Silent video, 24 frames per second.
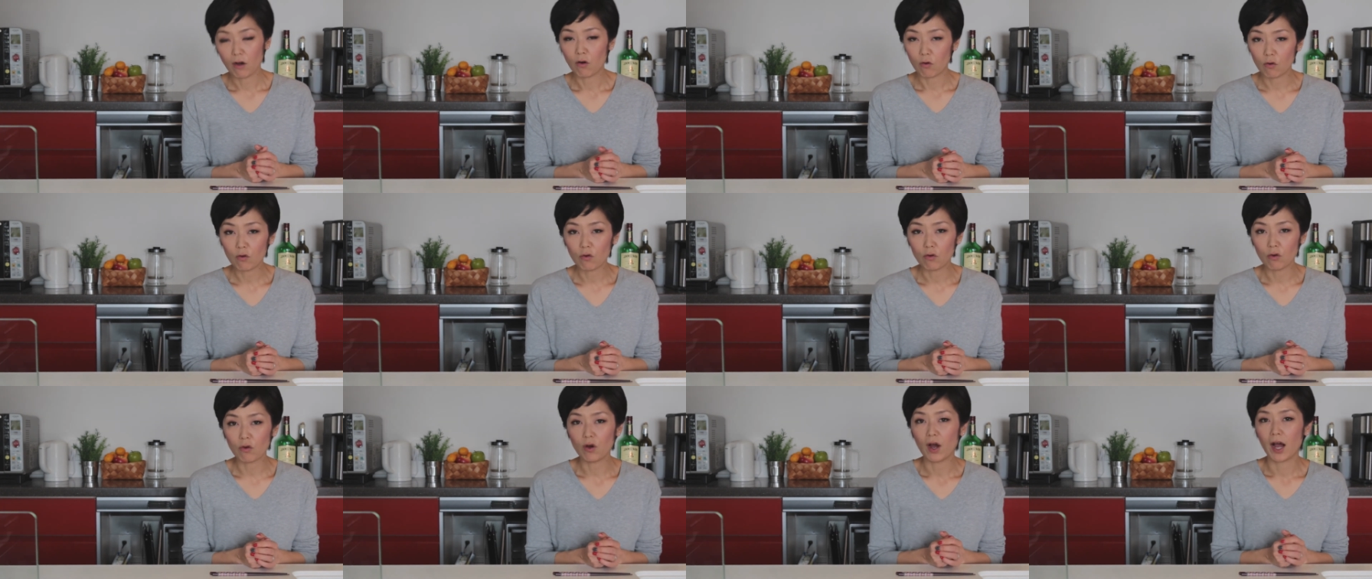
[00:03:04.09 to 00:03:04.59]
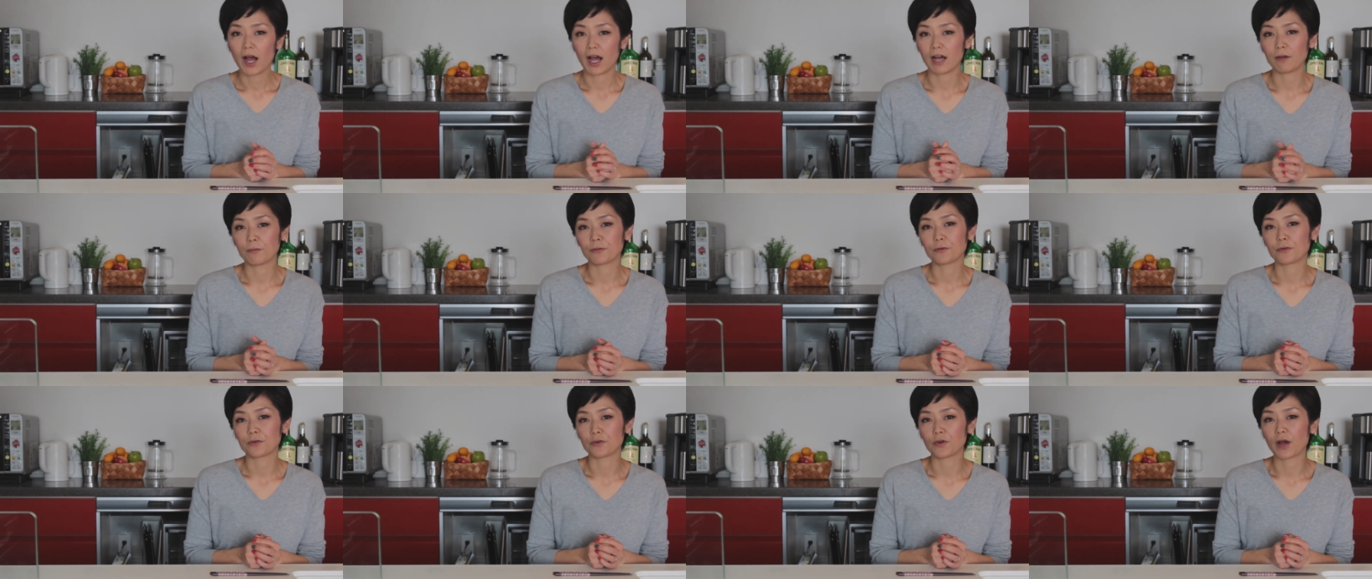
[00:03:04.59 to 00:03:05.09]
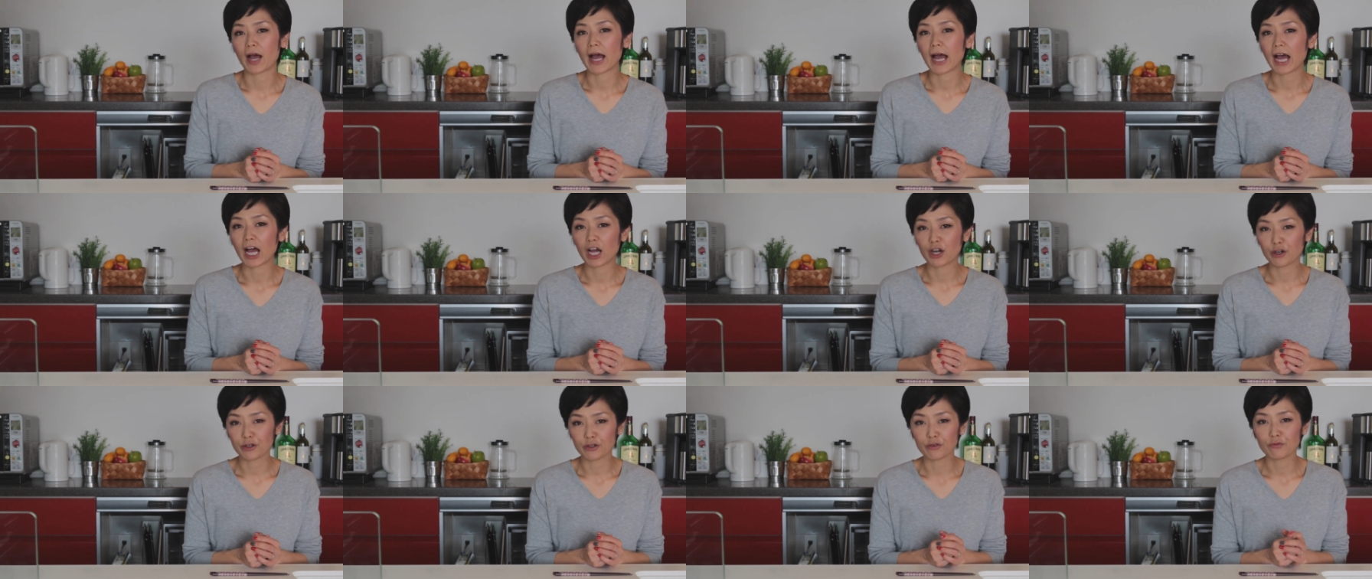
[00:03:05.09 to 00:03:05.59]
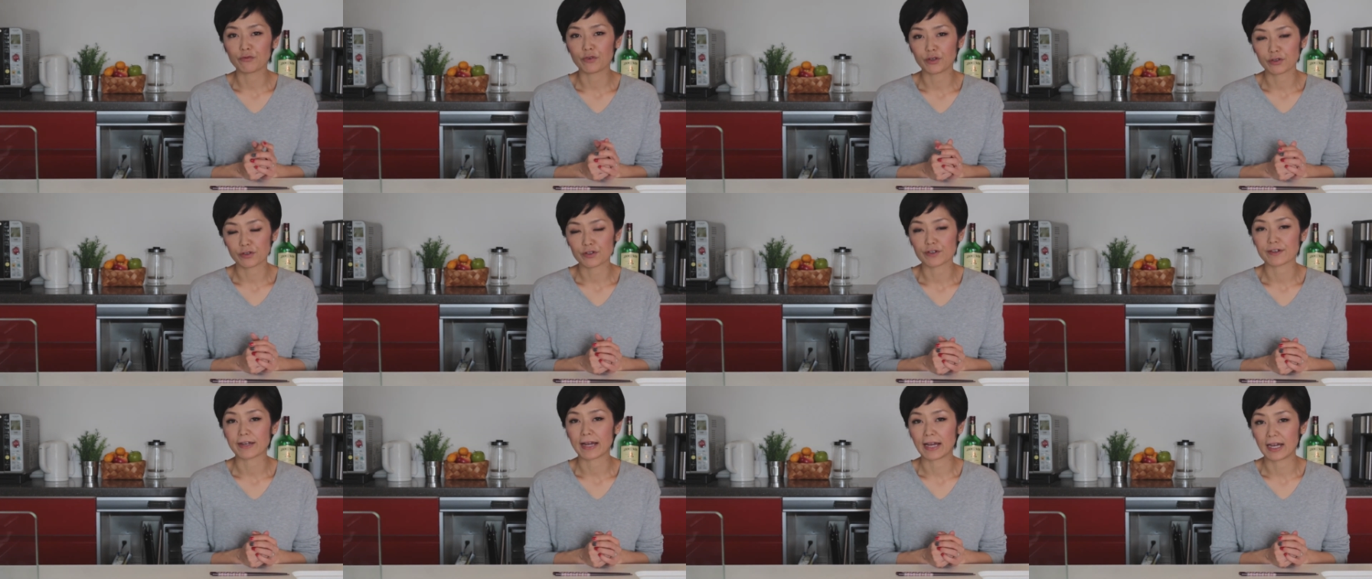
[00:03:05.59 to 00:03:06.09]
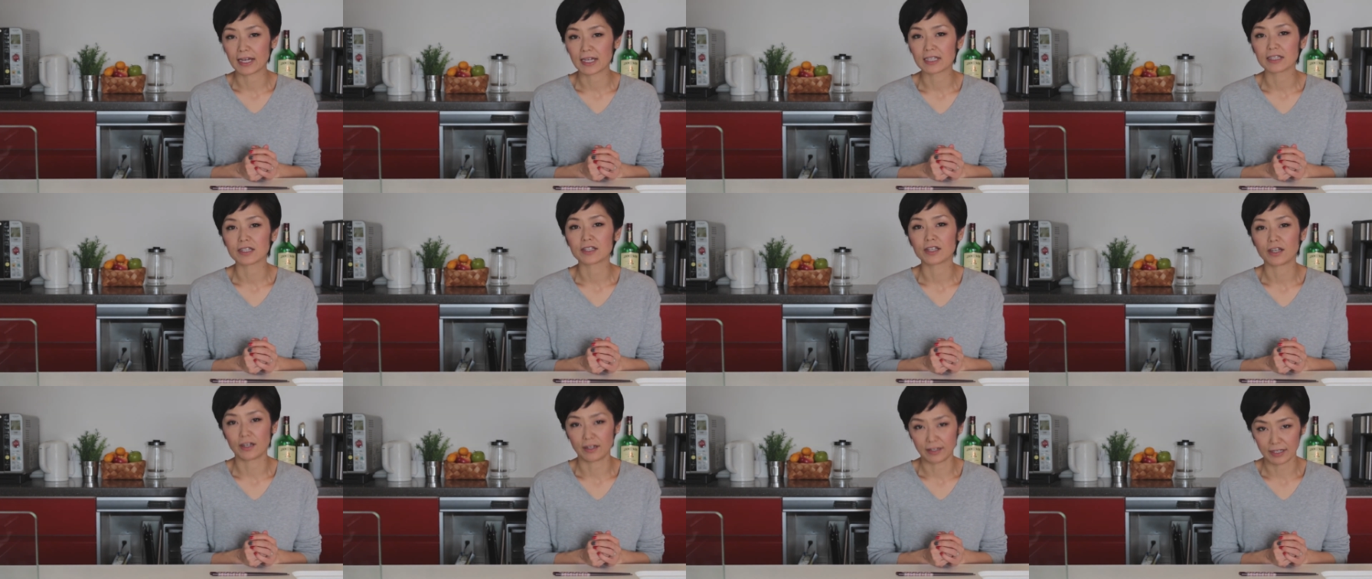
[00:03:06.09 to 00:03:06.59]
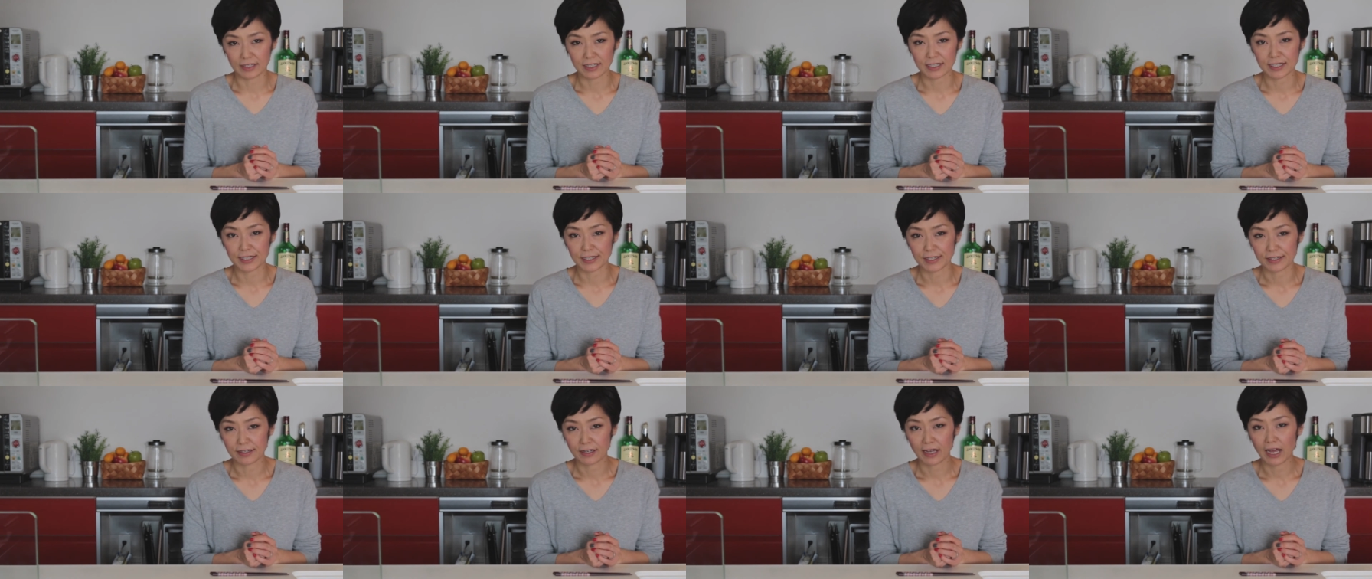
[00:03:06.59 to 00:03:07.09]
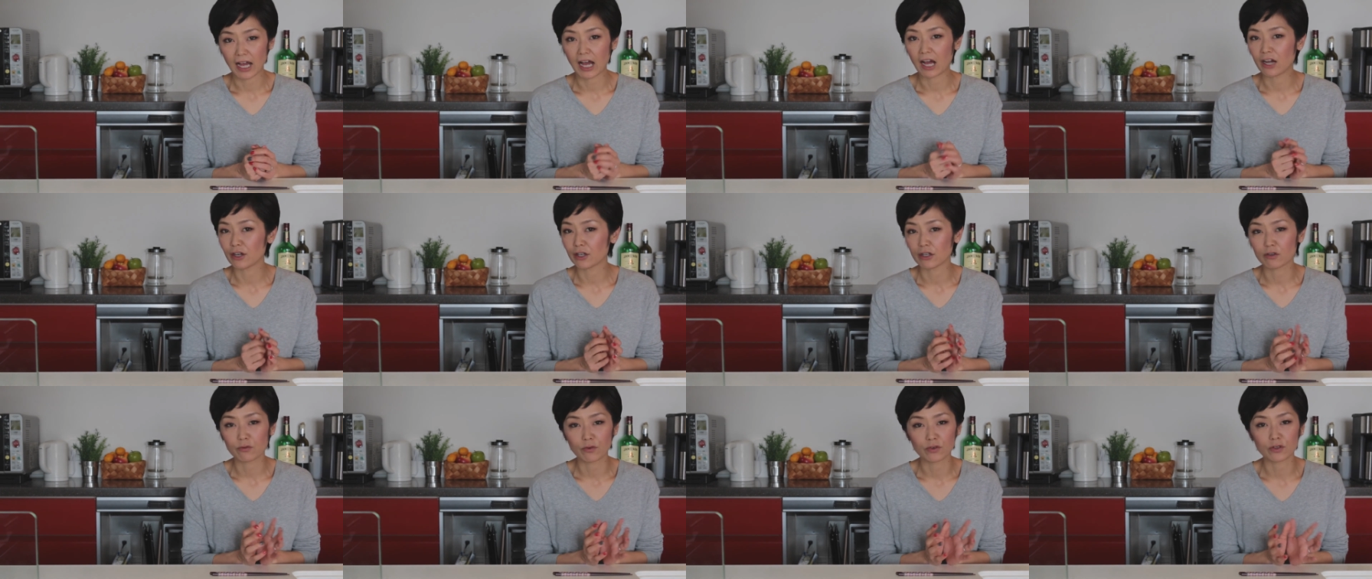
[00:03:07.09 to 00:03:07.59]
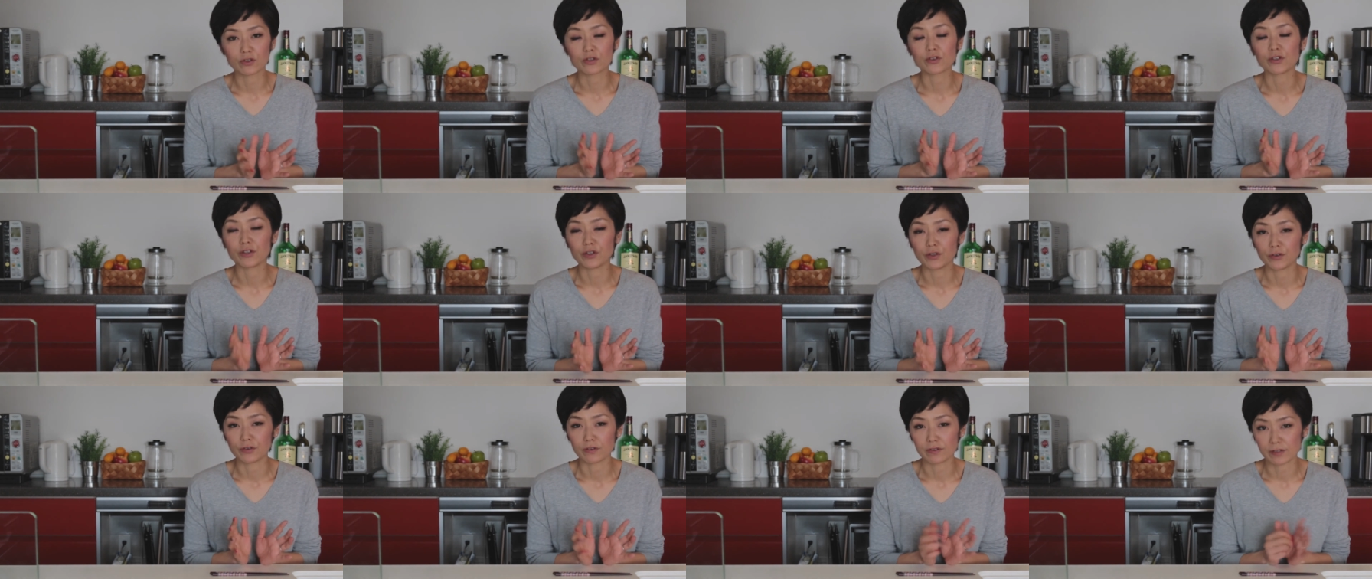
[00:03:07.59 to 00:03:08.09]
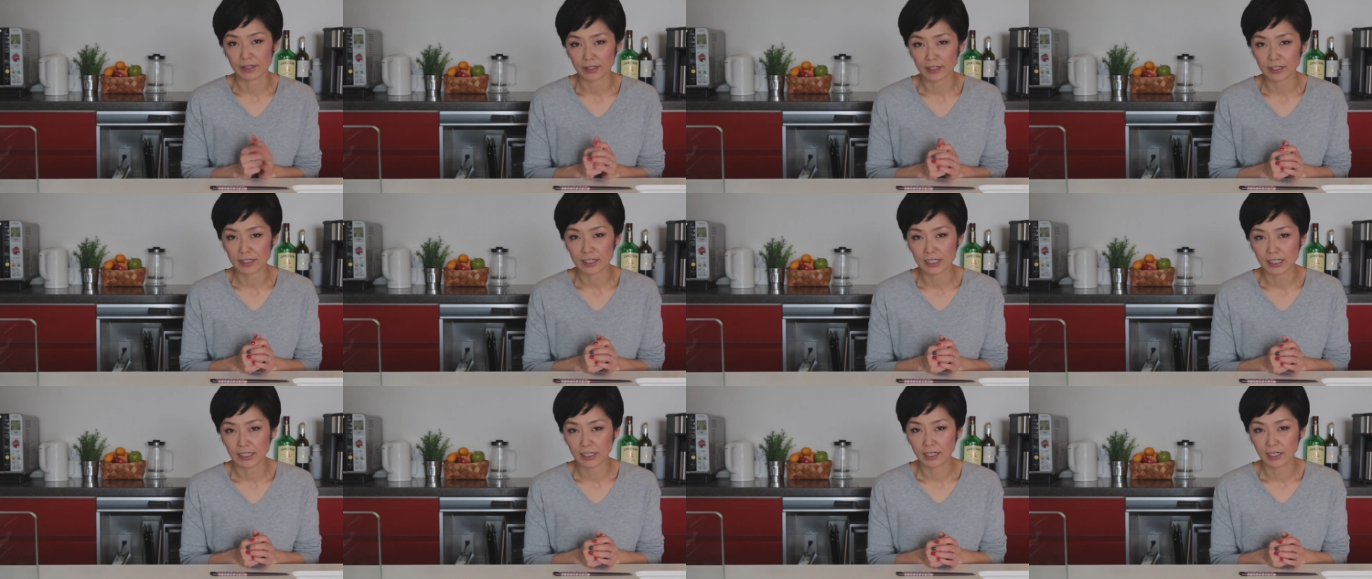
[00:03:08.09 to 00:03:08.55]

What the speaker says: or up to how you want to handle it, how you want to use it.